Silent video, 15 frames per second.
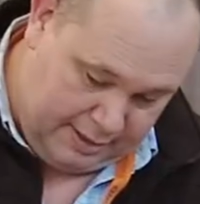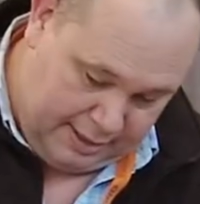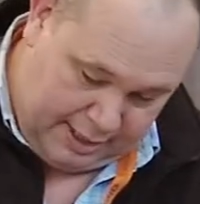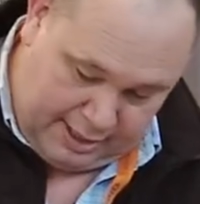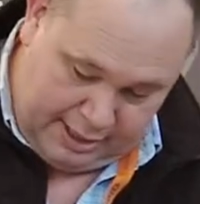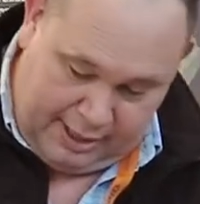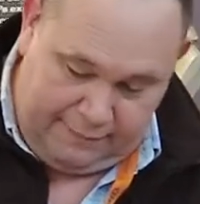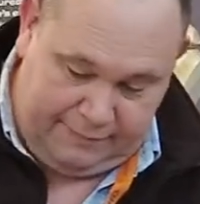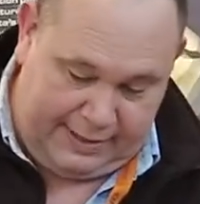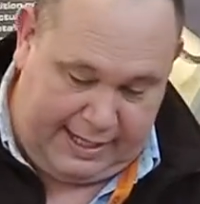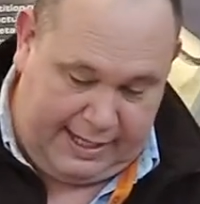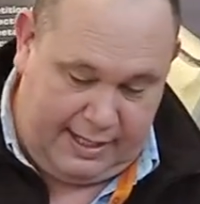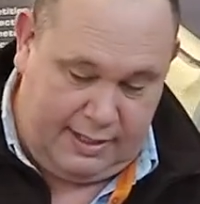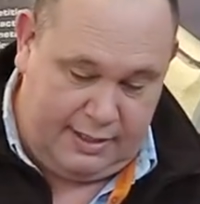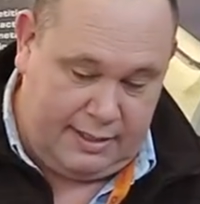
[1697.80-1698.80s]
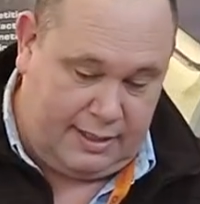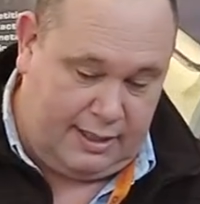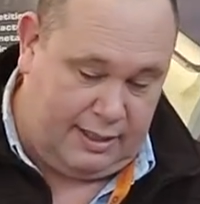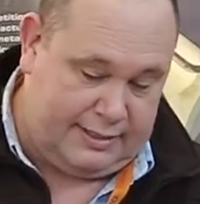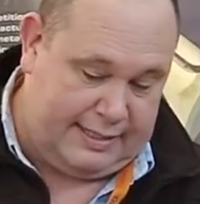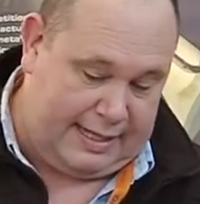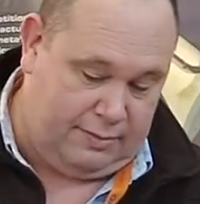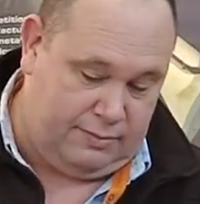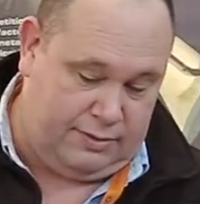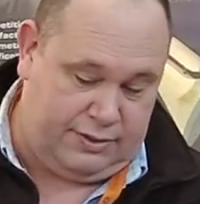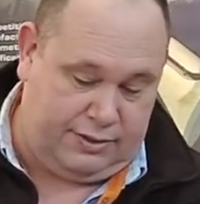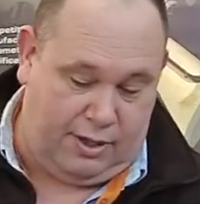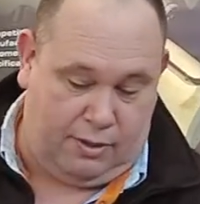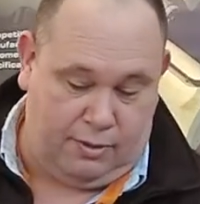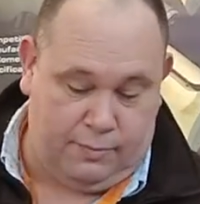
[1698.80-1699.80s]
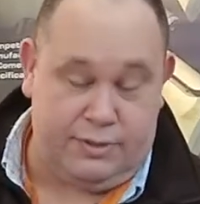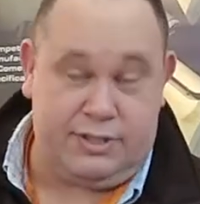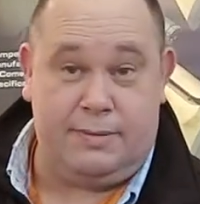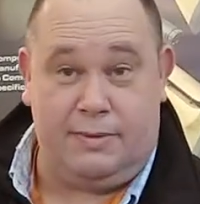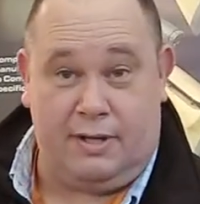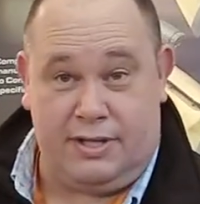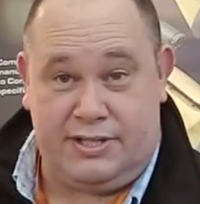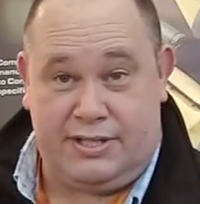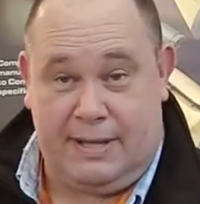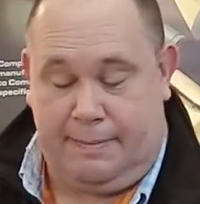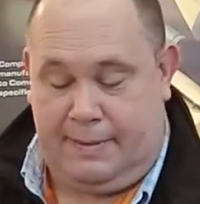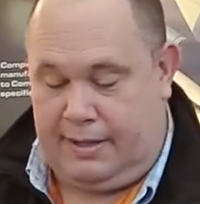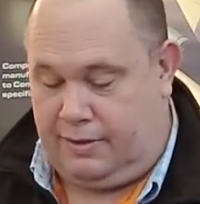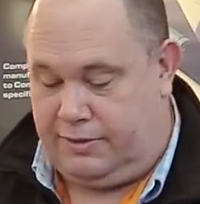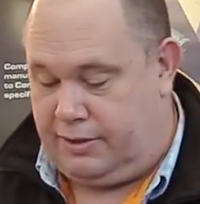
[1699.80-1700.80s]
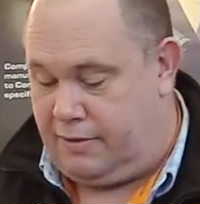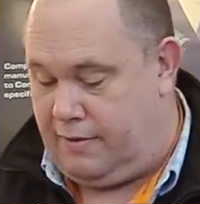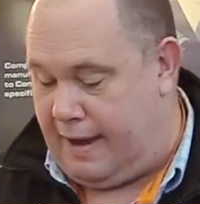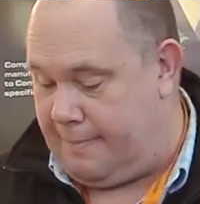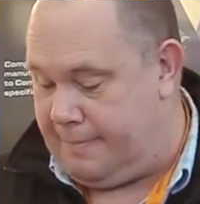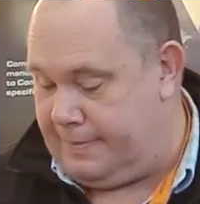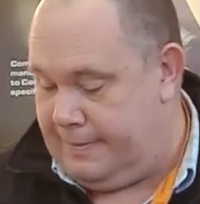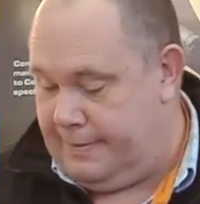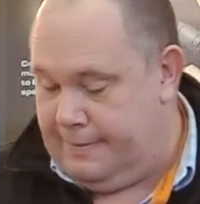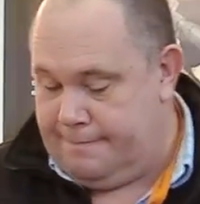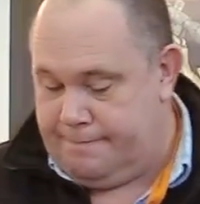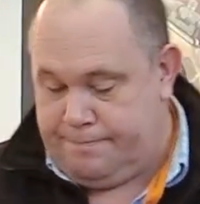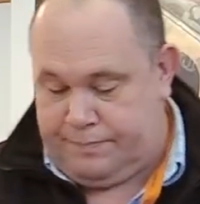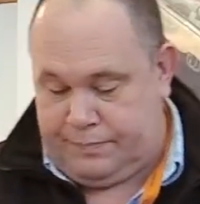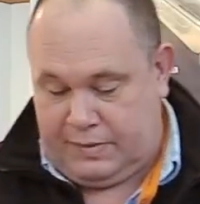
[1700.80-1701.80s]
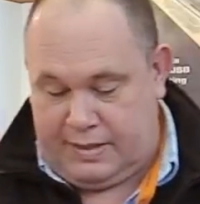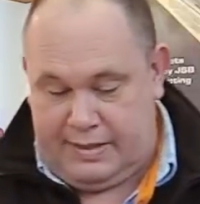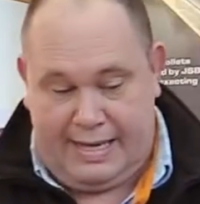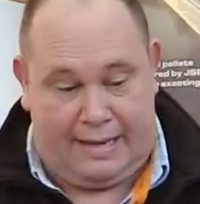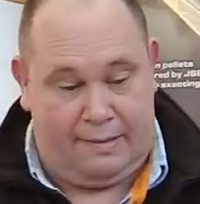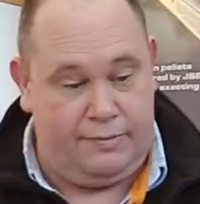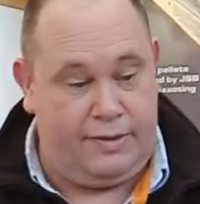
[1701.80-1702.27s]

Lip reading: a lovely cutout stock with some nice stippling on the grip. Now,